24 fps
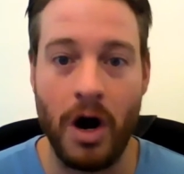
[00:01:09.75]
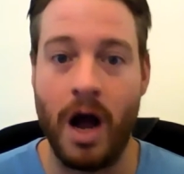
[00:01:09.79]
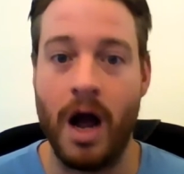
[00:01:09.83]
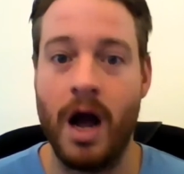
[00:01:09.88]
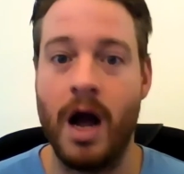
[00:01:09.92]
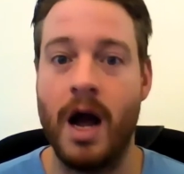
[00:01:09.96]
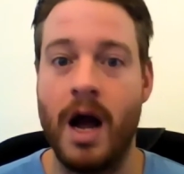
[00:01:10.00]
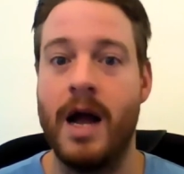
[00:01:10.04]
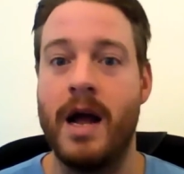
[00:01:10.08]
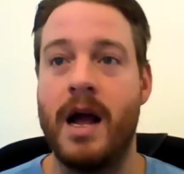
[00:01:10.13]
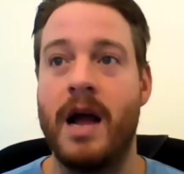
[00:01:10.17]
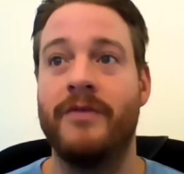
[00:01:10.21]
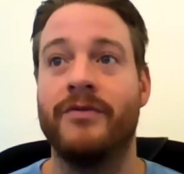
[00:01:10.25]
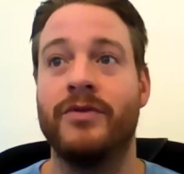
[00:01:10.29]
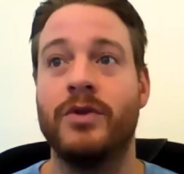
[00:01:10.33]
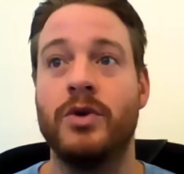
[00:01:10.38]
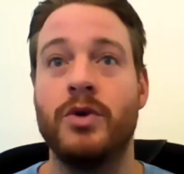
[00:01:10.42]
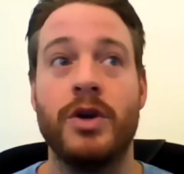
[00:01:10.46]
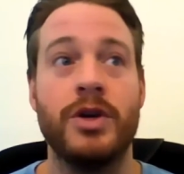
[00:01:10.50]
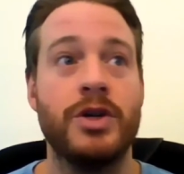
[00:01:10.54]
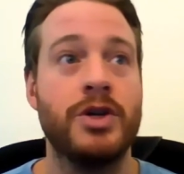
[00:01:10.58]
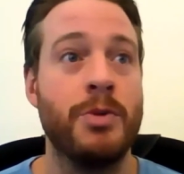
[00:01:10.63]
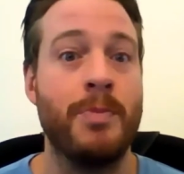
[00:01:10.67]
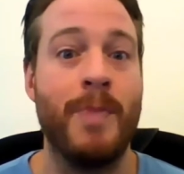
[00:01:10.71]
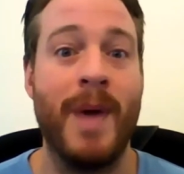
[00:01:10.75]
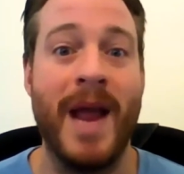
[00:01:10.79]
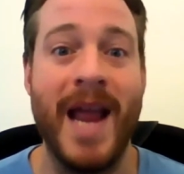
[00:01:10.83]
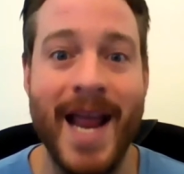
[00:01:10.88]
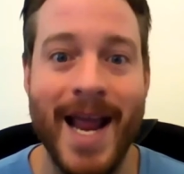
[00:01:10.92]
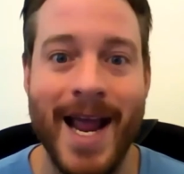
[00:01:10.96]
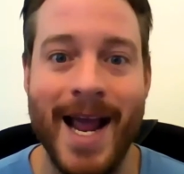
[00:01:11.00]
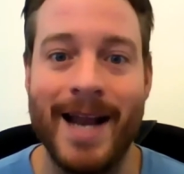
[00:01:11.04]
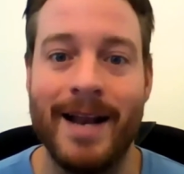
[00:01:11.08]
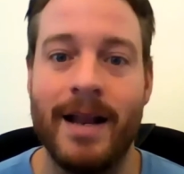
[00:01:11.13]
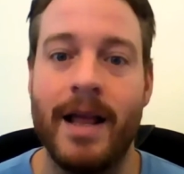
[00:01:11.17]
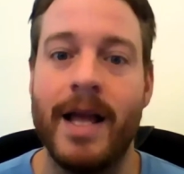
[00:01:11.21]
I flew to
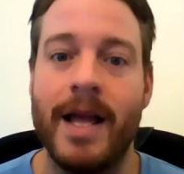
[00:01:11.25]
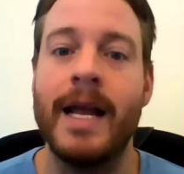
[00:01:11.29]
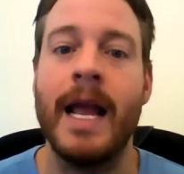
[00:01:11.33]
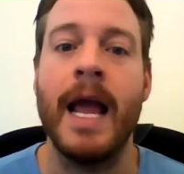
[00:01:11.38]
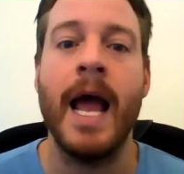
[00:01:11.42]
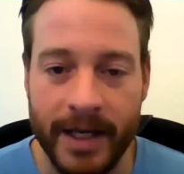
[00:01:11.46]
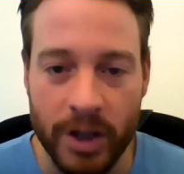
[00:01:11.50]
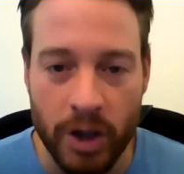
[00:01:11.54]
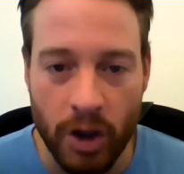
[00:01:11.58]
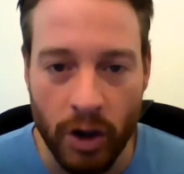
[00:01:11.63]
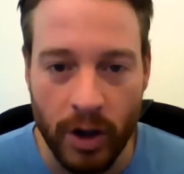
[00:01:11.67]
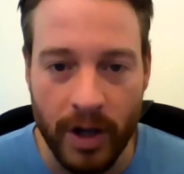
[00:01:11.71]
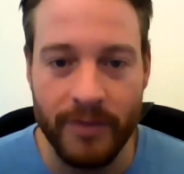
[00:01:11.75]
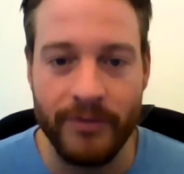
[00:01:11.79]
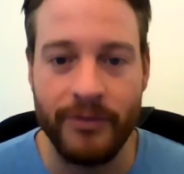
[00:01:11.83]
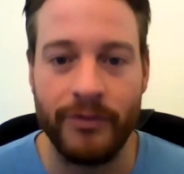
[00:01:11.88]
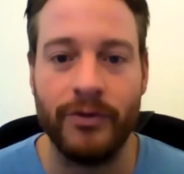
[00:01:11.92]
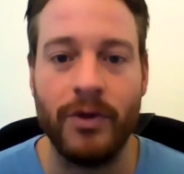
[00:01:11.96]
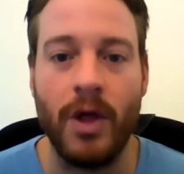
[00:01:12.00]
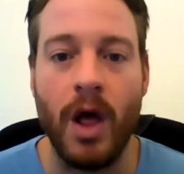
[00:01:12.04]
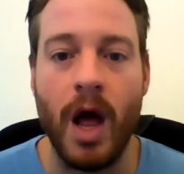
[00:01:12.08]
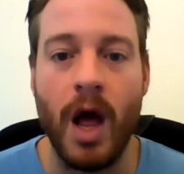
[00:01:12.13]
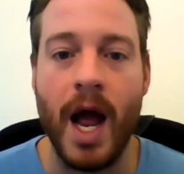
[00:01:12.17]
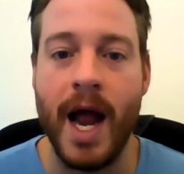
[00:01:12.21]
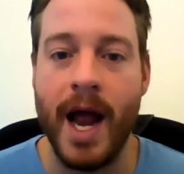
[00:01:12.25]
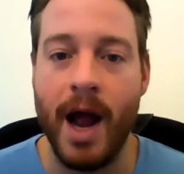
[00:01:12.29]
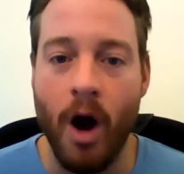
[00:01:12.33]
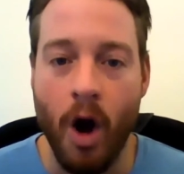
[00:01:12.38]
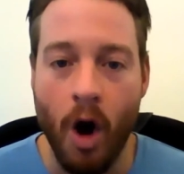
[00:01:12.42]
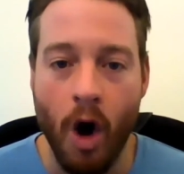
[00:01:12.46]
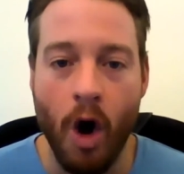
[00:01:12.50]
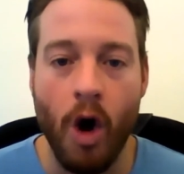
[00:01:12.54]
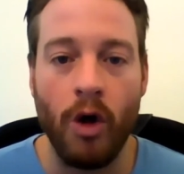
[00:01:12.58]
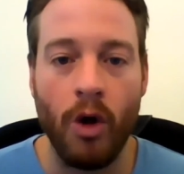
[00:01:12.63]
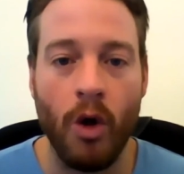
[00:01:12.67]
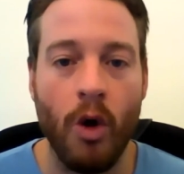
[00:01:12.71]
Japan. Like, you can fly
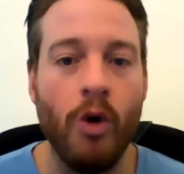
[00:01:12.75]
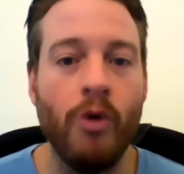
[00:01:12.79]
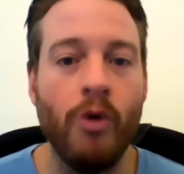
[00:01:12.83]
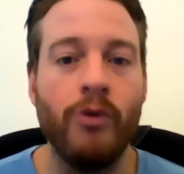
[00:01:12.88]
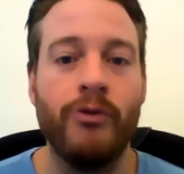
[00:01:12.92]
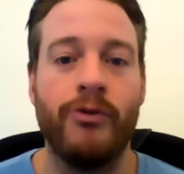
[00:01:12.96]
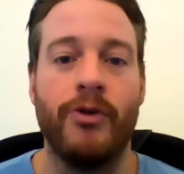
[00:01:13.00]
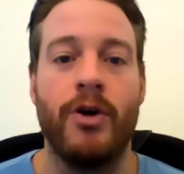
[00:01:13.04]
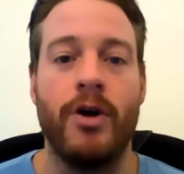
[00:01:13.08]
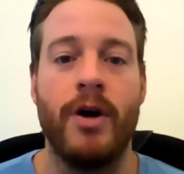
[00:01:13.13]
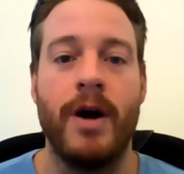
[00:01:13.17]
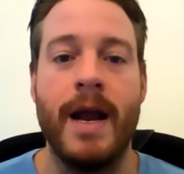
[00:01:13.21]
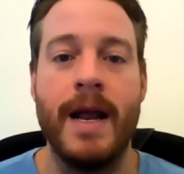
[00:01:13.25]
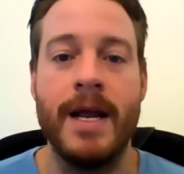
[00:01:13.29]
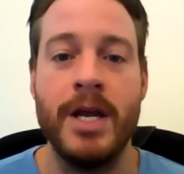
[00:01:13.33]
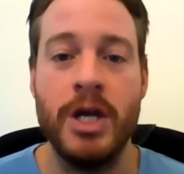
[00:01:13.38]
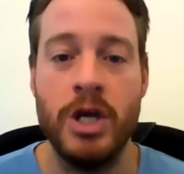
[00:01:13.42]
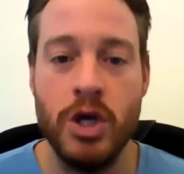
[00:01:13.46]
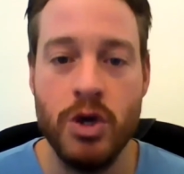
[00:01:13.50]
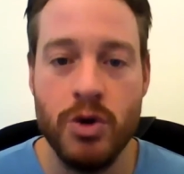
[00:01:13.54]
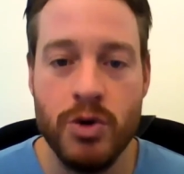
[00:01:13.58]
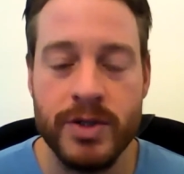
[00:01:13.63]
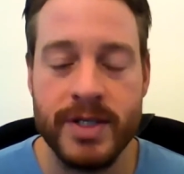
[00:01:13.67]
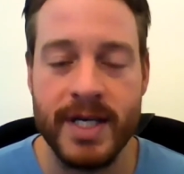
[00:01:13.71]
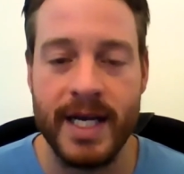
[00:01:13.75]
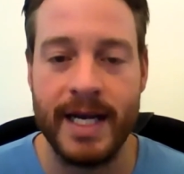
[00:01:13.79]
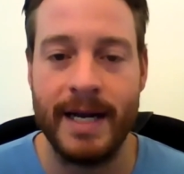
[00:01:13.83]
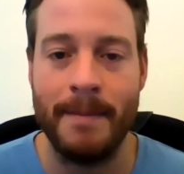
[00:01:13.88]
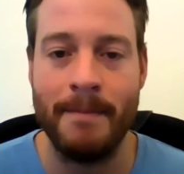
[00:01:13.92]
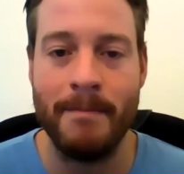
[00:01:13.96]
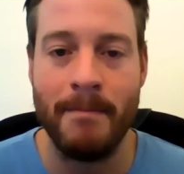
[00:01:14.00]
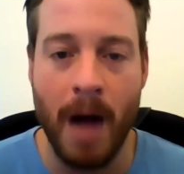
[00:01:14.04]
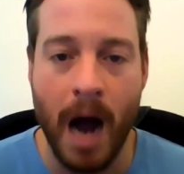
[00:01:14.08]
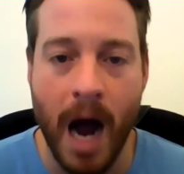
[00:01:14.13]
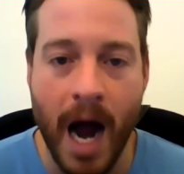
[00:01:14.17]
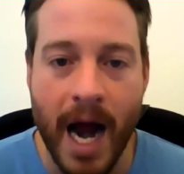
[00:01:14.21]
all over using
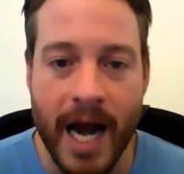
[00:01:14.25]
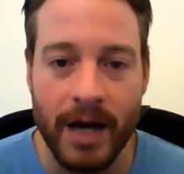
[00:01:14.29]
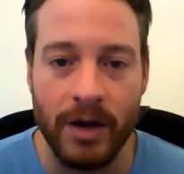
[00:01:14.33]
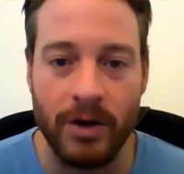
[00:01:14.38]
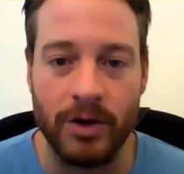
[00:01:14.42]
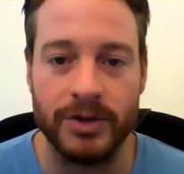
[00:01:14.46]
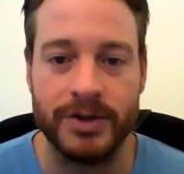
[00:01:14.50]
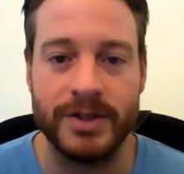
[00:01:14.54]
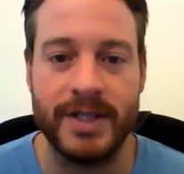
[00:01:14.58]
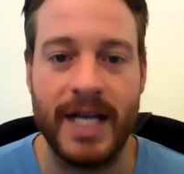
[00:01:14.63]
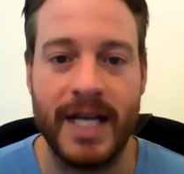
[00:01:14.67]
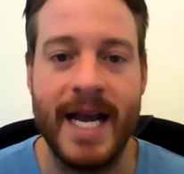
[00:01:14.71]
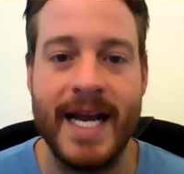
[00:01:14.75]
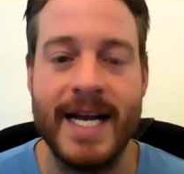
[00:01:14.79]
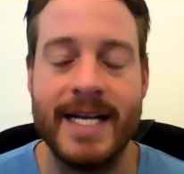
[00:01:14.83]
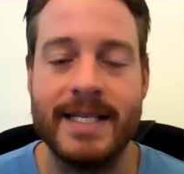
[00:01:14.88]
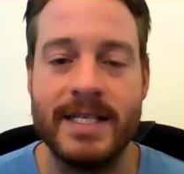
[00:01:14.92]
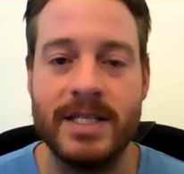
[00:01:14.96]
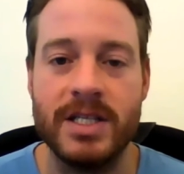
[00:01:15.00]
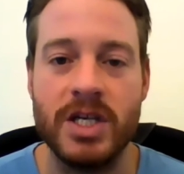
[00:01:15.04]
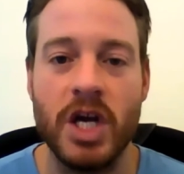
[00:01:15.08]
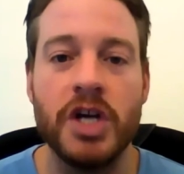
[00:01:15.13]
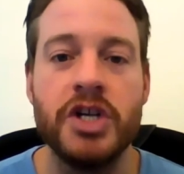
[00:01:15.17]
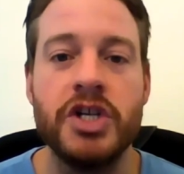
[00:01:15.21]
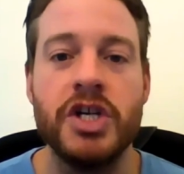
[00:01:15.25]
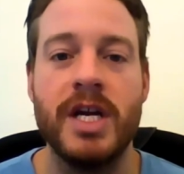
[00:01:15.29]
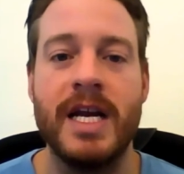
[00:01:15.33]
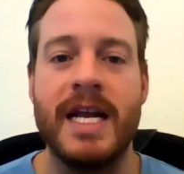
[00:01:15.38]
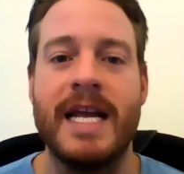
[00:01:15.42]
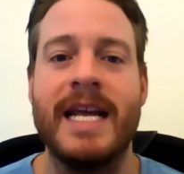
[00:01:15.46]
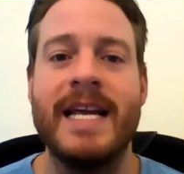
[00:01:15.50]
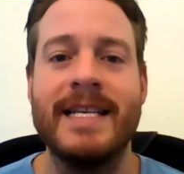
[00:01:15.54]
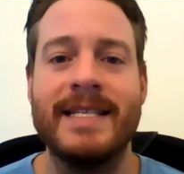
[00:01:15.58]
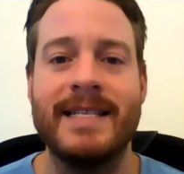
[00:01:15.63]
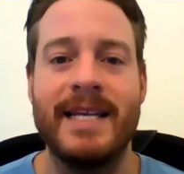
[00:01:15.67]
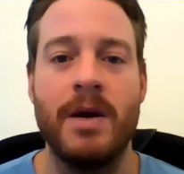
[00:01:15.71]
miles, and it's such an
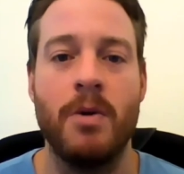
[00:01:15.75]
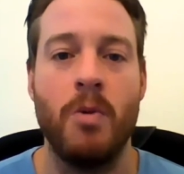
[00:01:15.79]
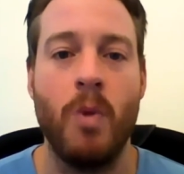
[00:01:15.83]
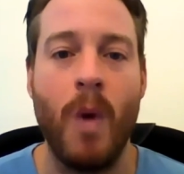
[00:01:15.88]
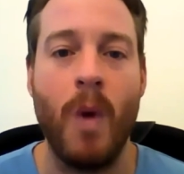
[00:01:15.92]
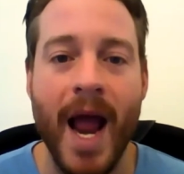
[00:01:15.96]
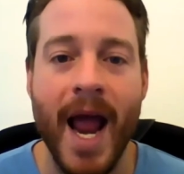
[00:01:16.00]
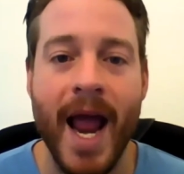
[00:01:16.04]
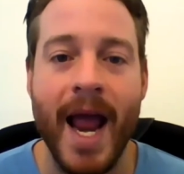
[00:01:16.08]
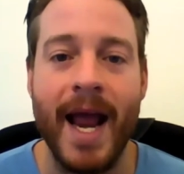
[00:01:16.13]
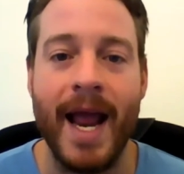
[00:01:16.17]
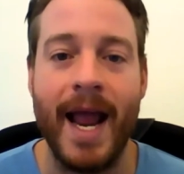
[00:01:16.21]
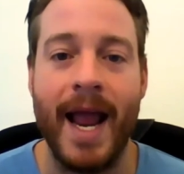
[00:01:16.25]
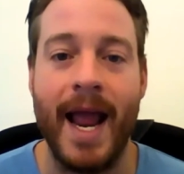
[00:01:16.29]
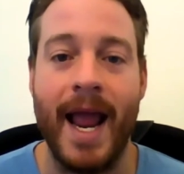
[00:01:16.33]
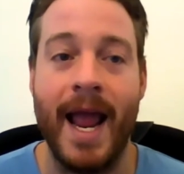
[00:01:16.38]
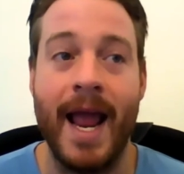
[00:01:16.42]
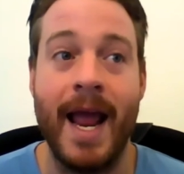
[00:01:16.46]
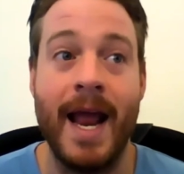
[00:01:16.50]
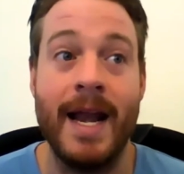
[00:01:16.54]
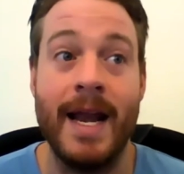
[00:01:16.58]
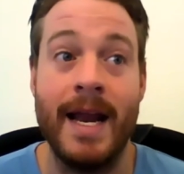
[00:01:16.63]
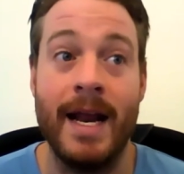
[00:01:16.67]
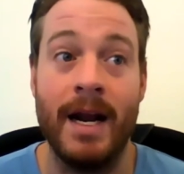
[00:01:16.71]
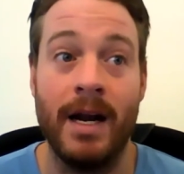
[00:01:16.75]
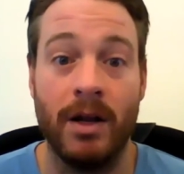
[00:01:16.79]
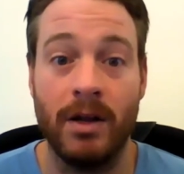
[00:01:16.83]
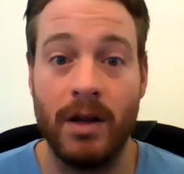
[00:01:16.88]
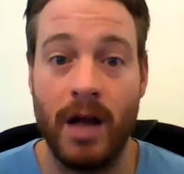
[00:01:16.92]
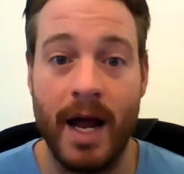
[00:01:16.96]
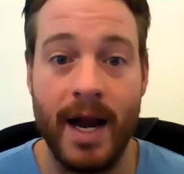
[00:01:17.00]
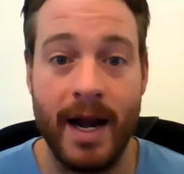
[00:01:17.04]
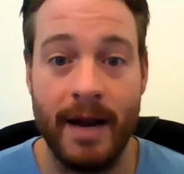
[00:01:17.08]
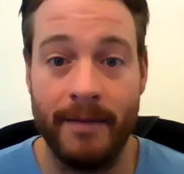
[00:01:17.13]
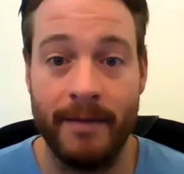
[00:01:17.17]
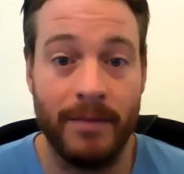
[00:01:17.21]
easy way. And a
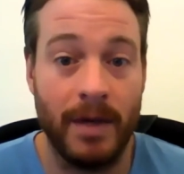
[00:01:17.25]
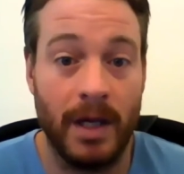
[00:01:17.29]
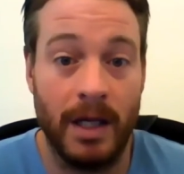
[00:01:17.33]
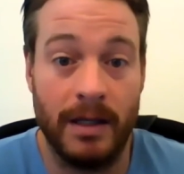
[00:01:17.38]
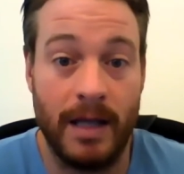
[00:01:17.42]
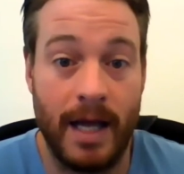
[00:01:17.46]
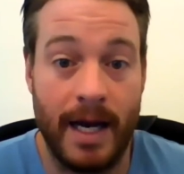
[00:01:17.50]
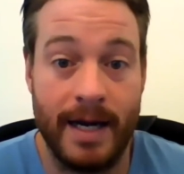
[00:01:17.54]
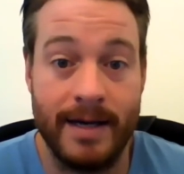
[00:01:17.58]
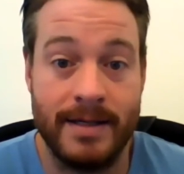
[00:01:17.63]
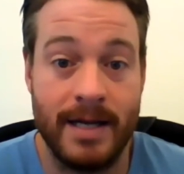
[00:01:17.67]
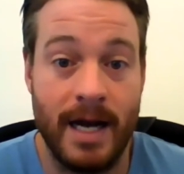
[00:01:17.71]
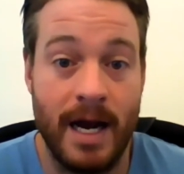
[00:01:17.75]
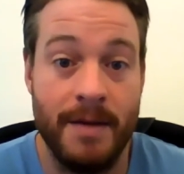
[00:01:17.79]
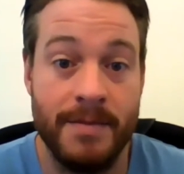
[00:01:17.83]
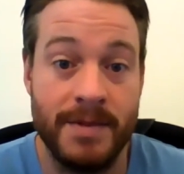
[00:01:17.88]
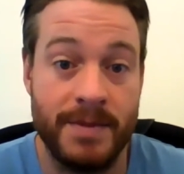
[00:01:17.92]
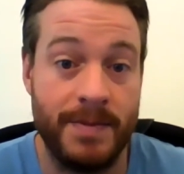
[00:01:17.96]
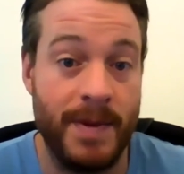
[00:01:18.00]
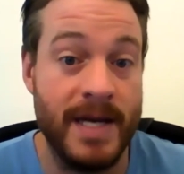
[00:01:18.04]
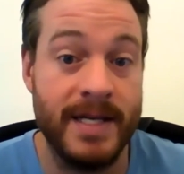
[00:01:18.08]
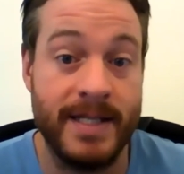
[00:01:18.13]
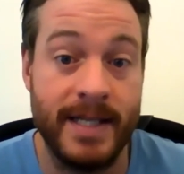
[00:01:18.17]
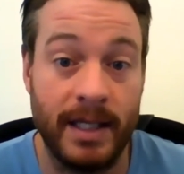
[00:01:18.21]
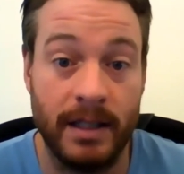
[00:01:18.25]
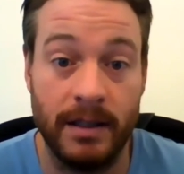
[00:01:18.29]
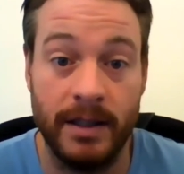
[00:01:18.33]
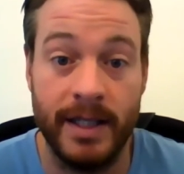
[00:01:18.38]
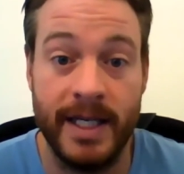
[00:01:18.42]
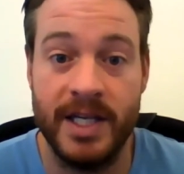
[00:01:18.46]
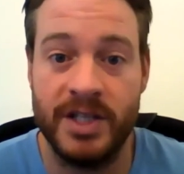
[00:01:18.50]
lot of times, basically, it's